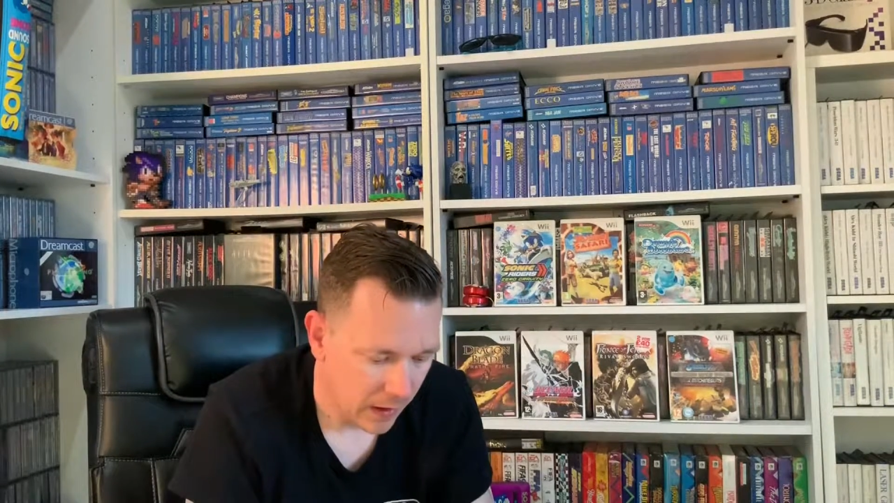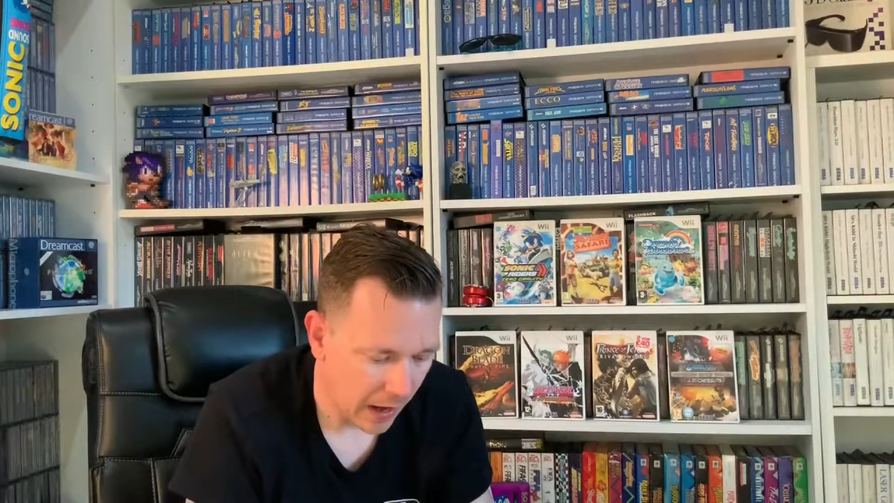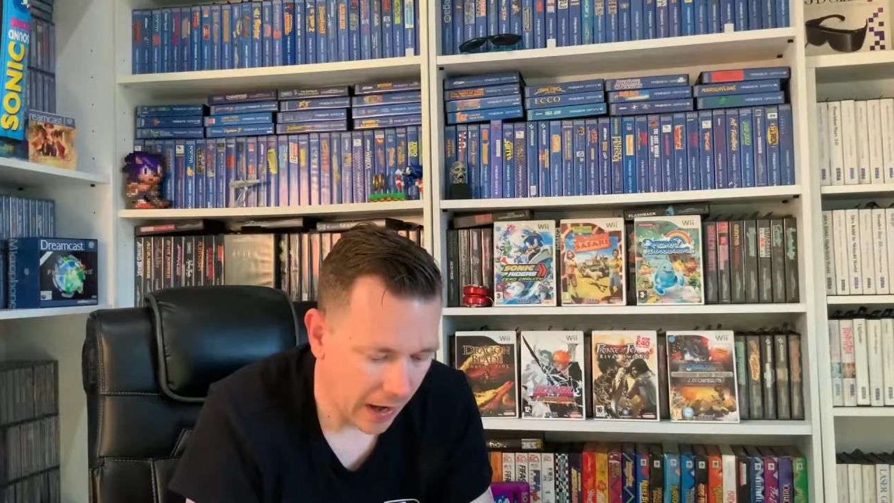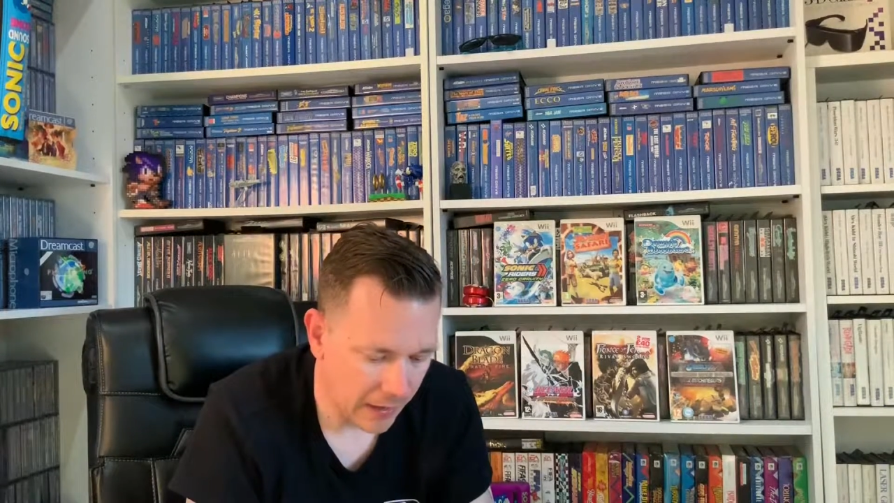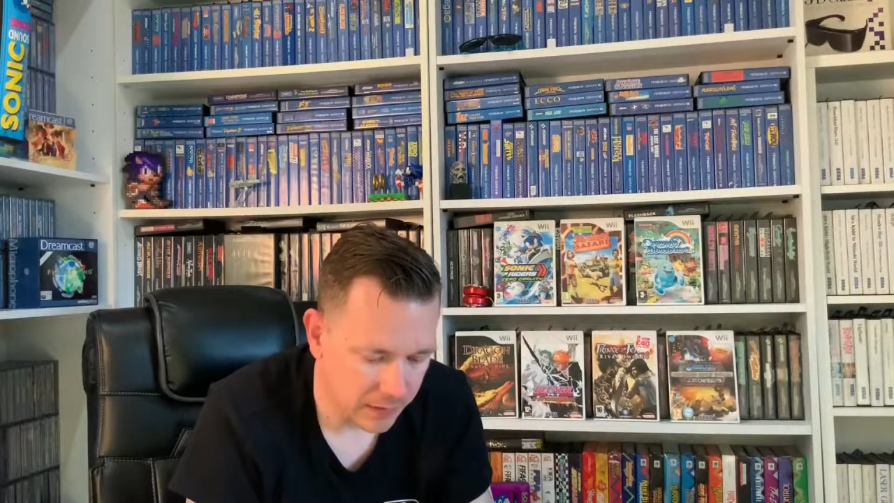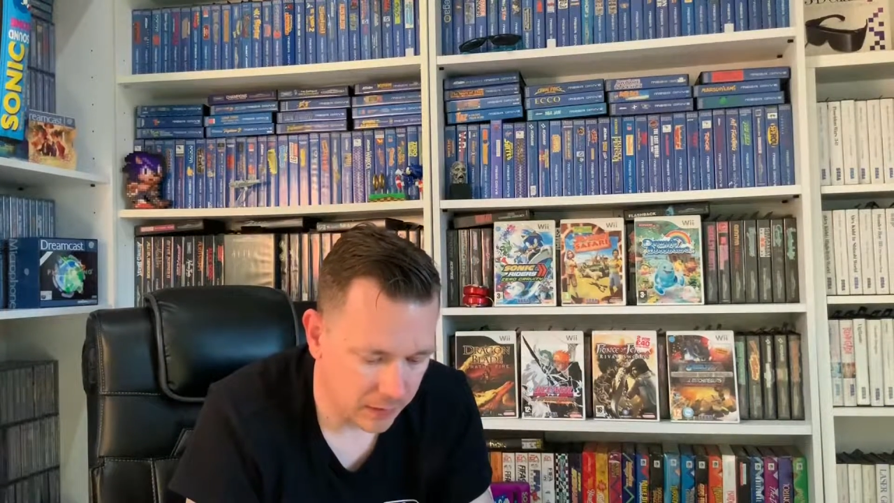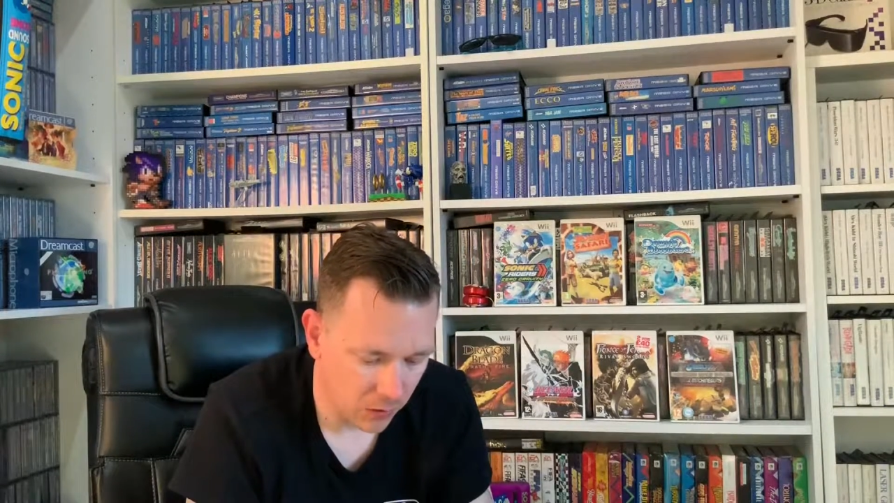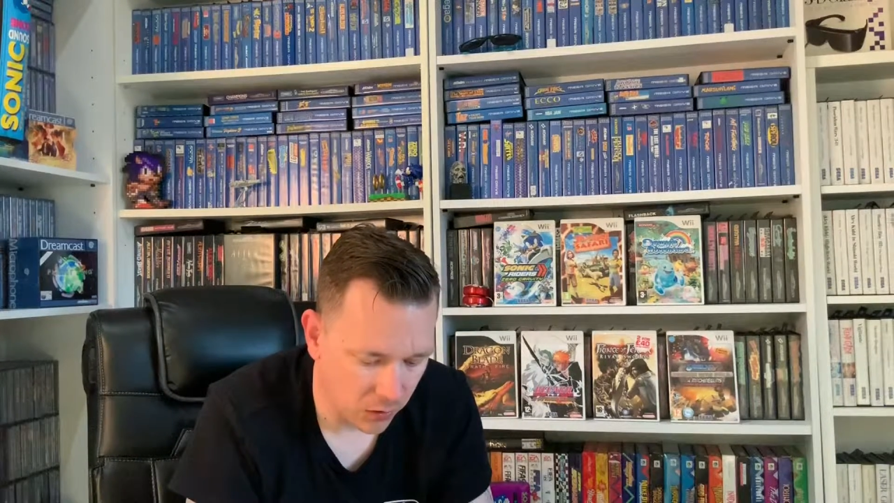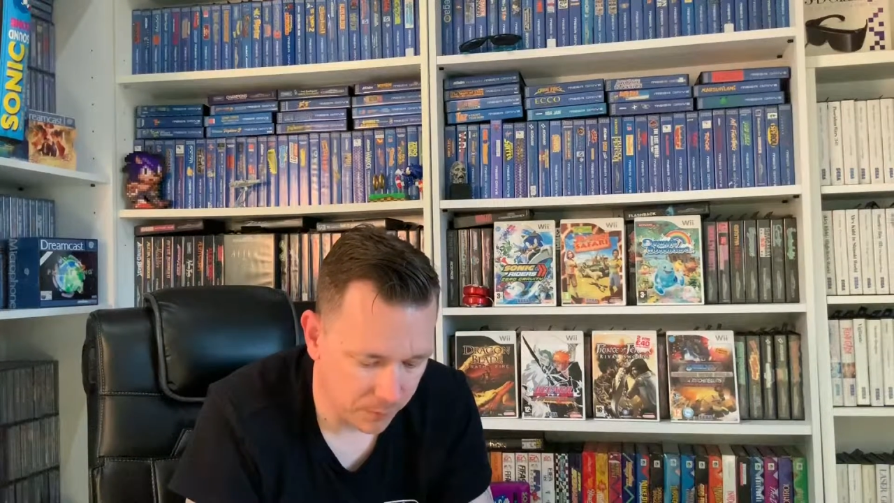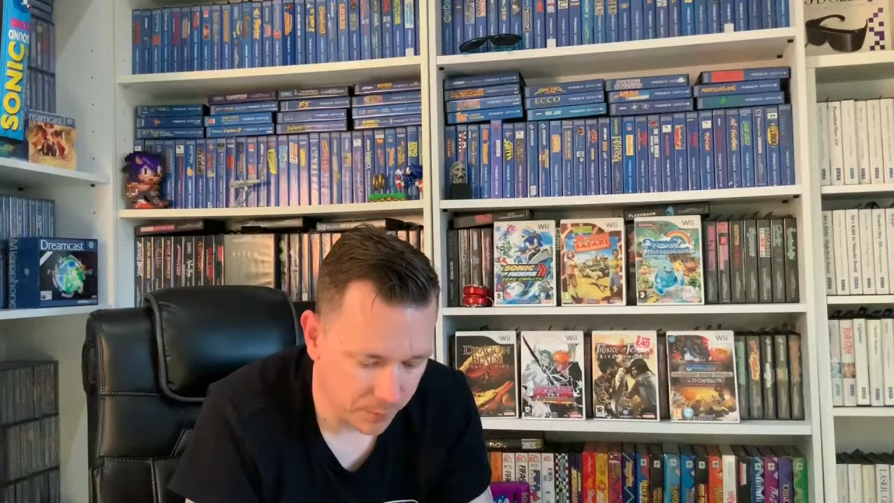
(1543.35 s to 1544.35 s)
and
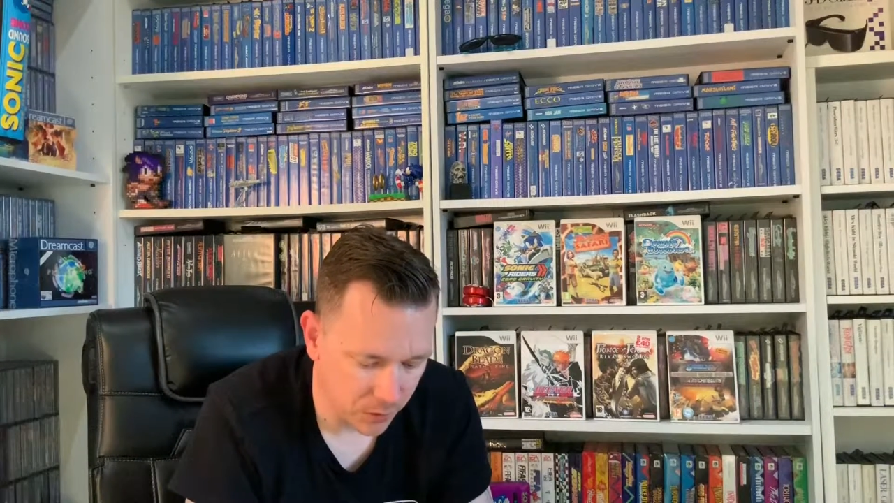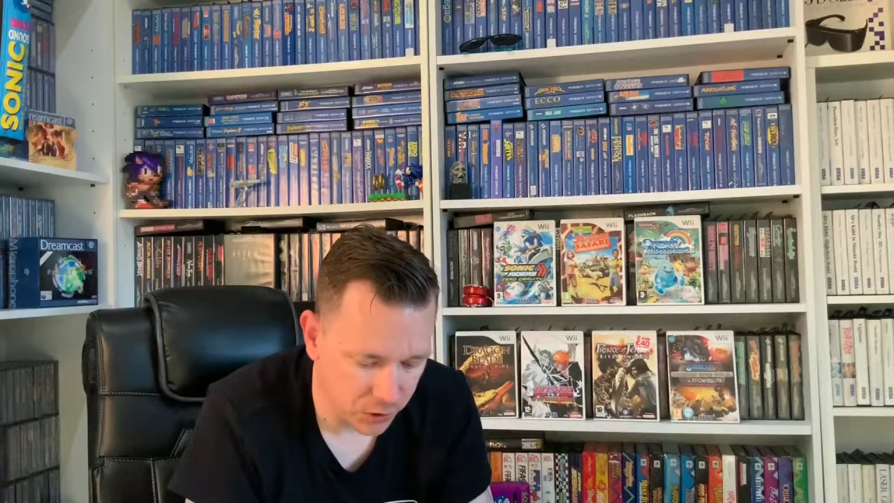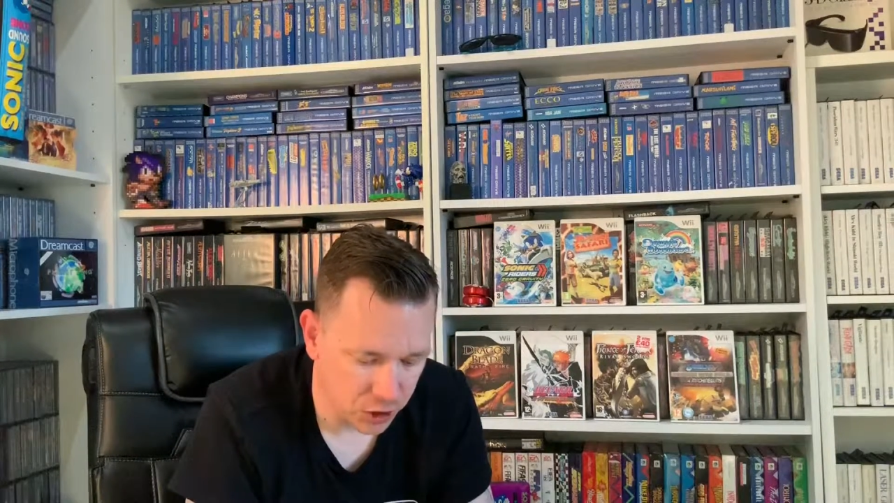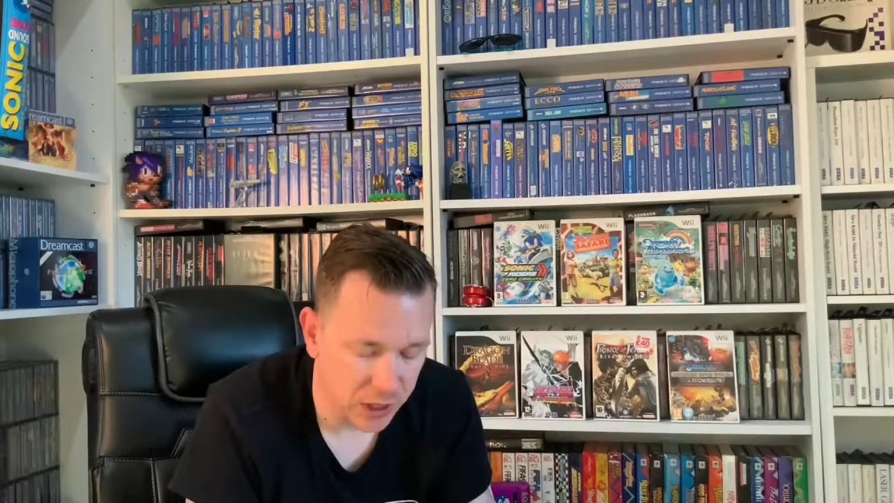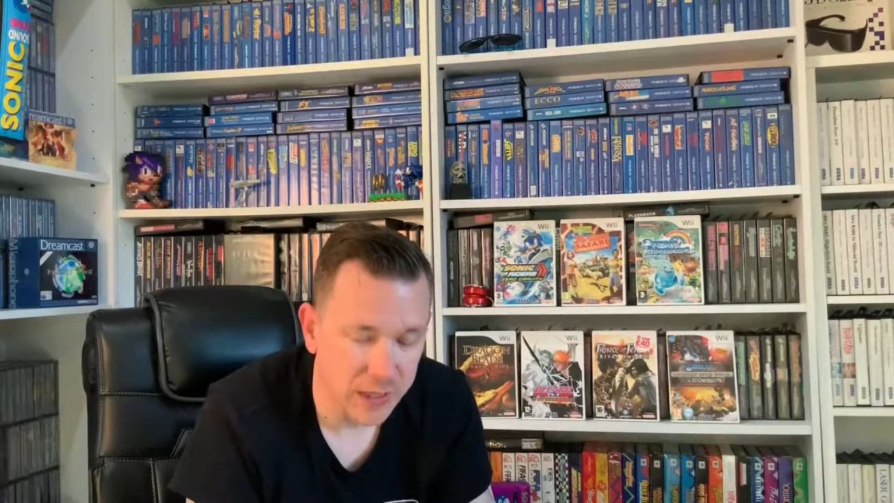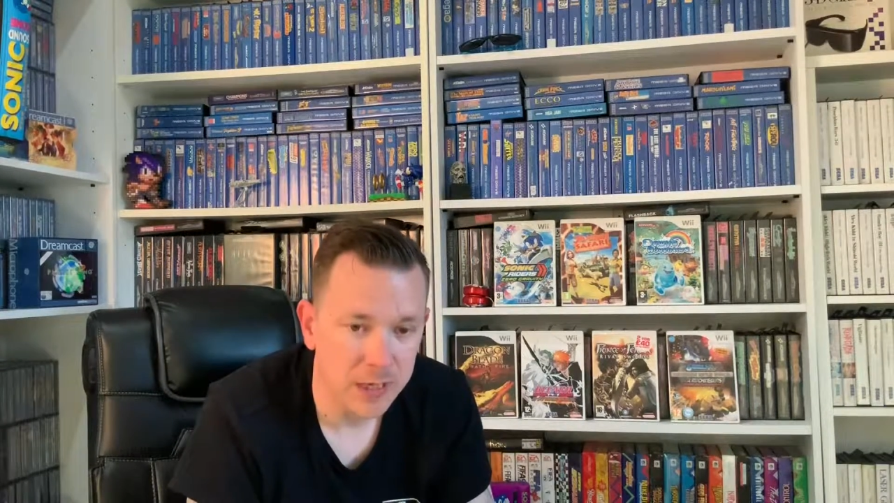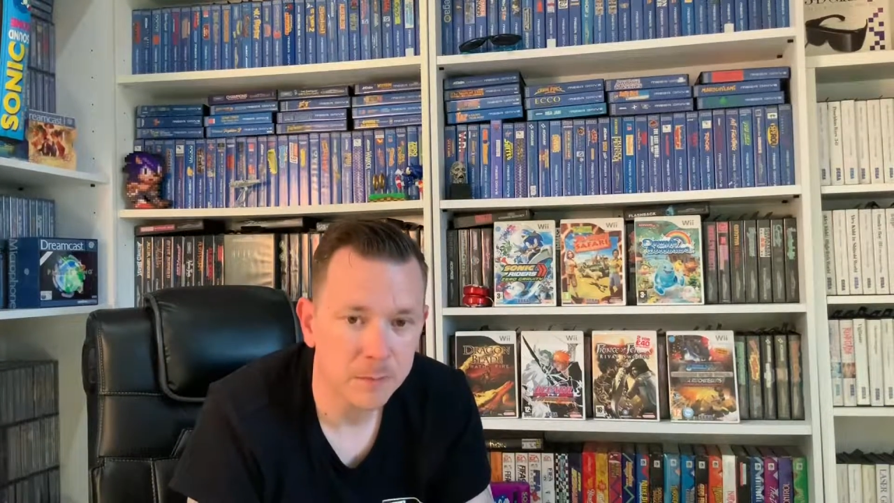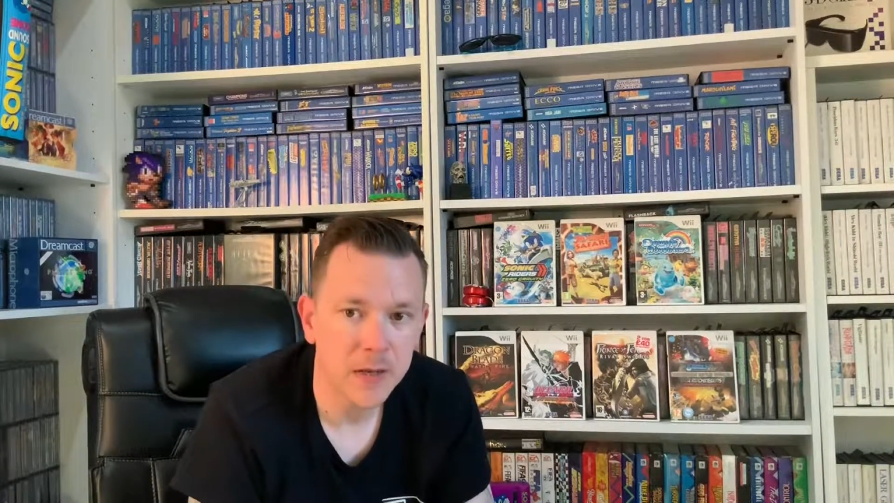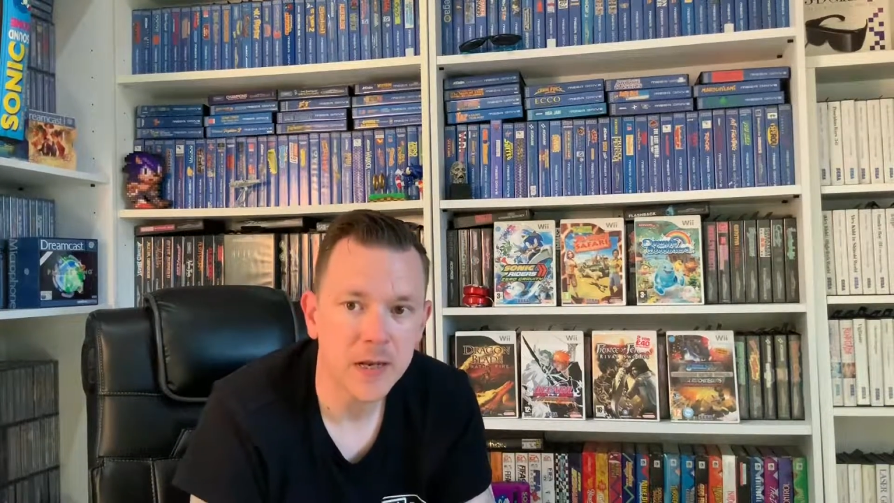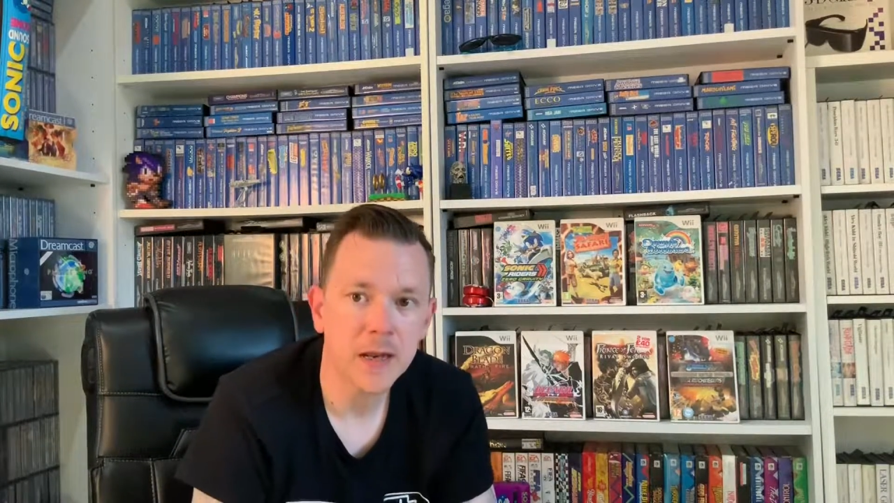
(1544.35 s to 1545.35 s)
I put a cheeky
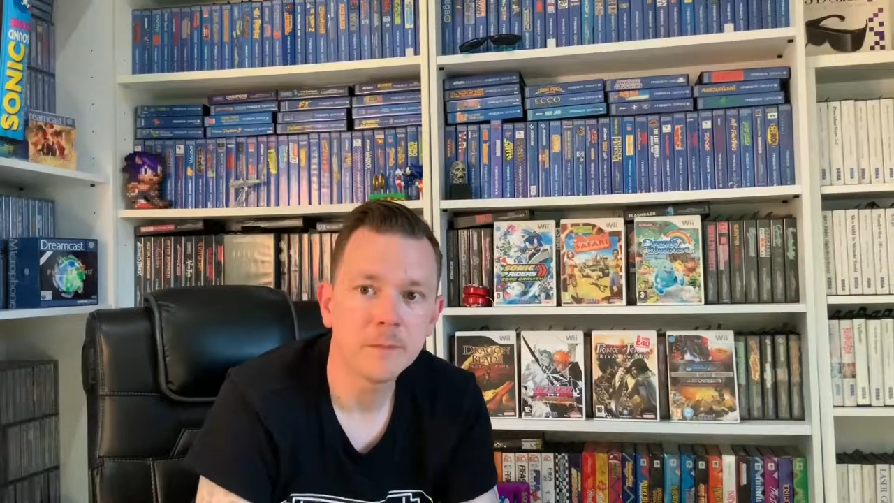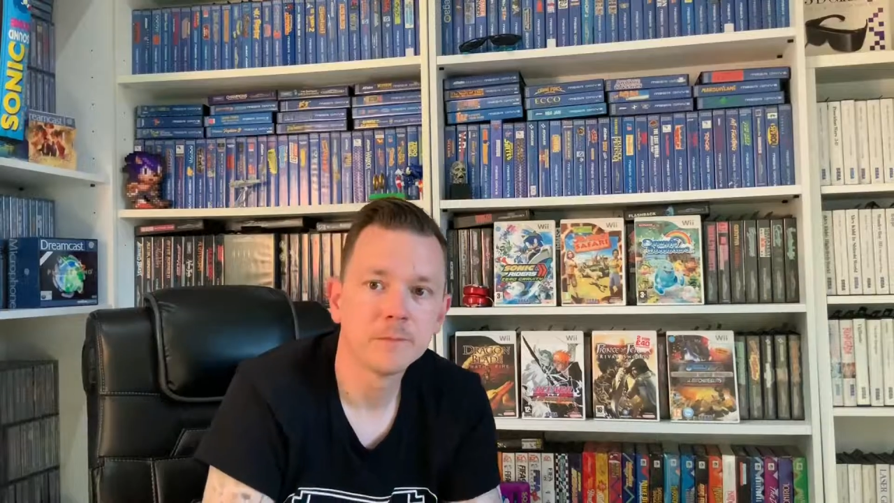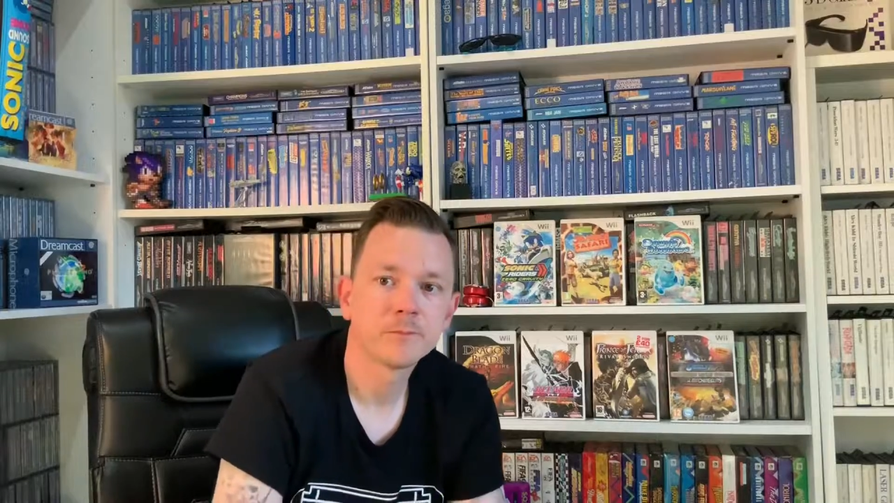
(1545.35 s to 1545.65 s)
bid in.